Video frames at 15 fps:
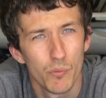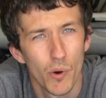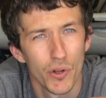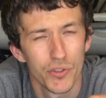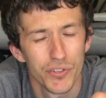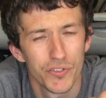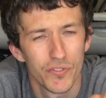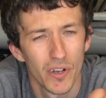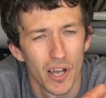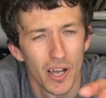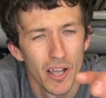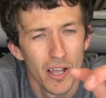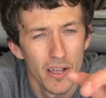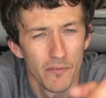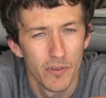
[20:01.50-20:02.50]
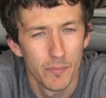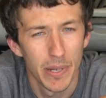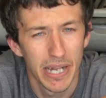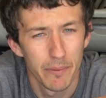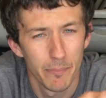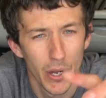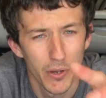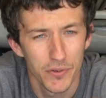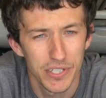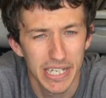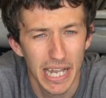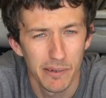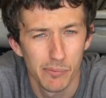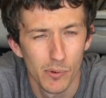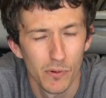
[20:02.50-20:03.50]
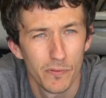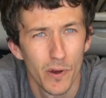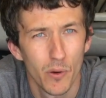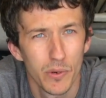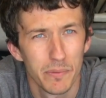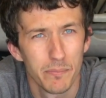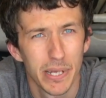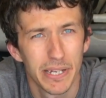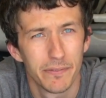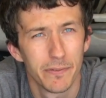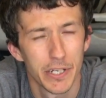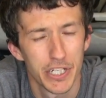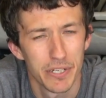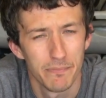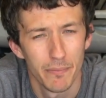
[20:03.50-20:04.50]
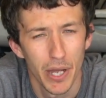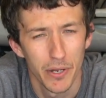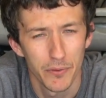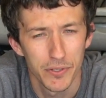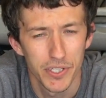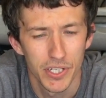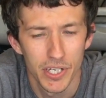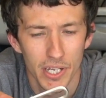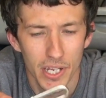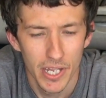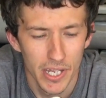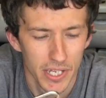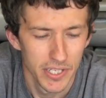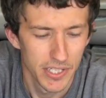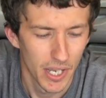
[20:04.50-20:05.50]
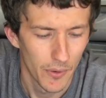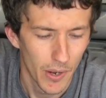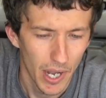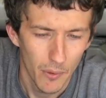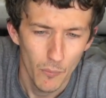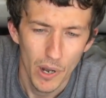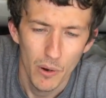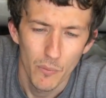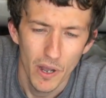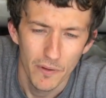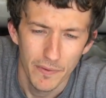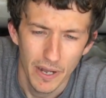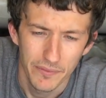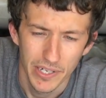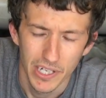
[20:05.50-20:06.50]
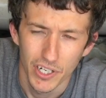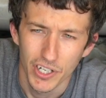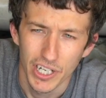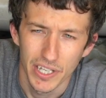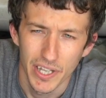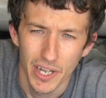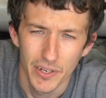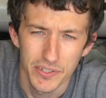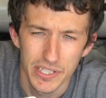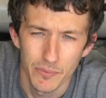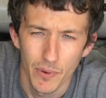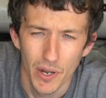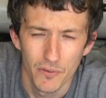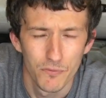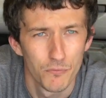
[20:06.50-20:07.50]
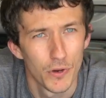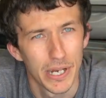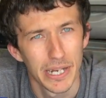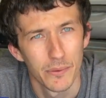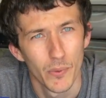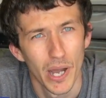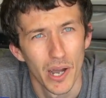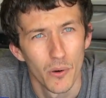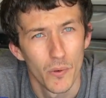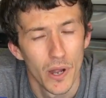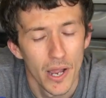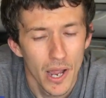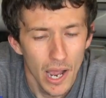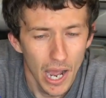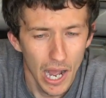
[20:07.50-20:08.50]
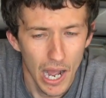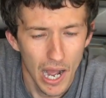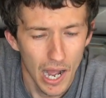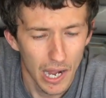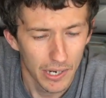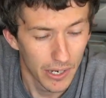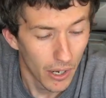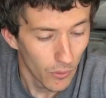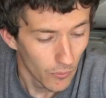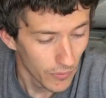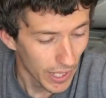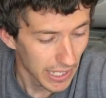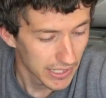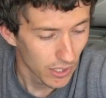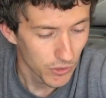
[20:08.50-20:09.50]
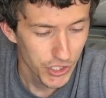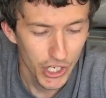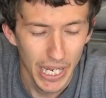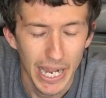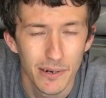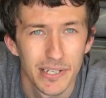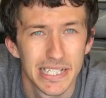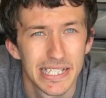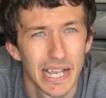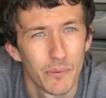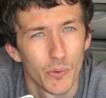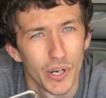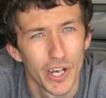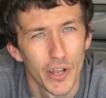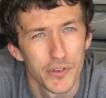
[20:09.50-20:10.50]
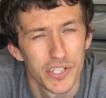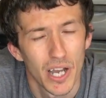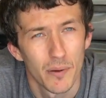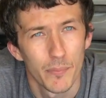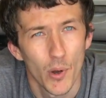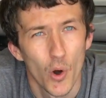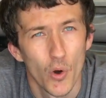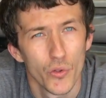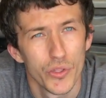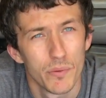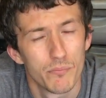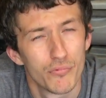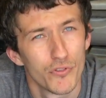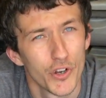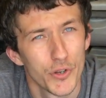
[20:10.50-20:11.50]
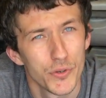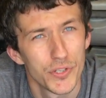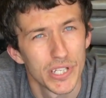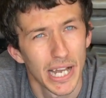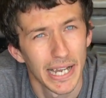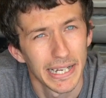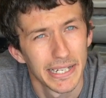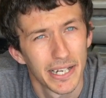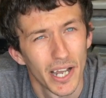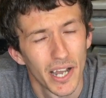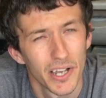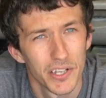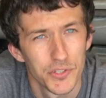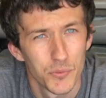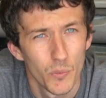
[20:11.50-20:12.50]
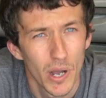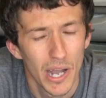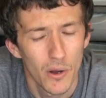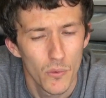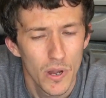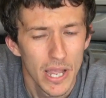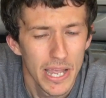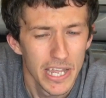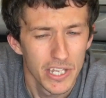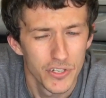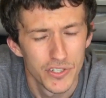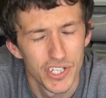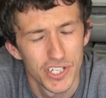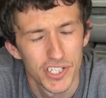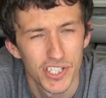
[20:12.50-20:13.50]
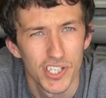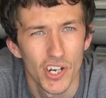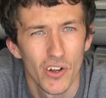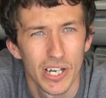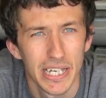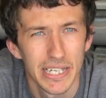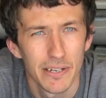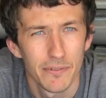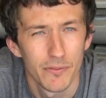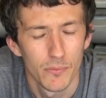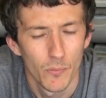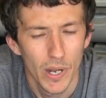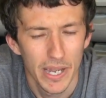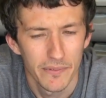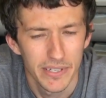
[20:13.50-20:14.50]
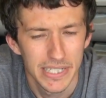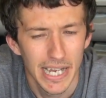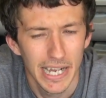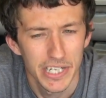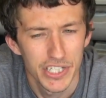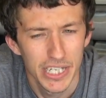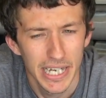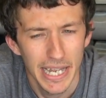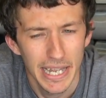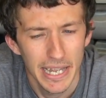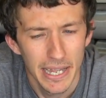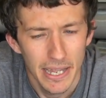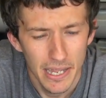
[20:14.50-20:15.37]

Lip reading: ones for bigger boats, capable of holding big fishing boats. So well worth having a look at those. They work really well. And next I'll show you how to set one of those up on the Bruce anchor as well. Uses a slightly different way of attaching it.